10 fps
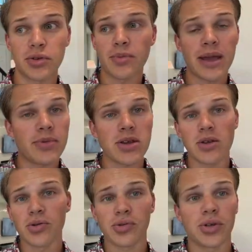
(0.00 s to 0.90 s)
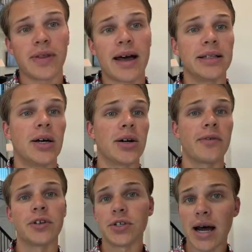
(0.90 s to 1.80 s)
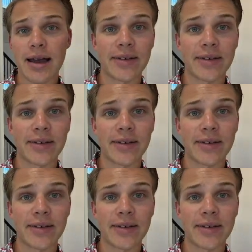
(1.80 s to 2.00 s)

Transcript: You may be used to that long of a drive,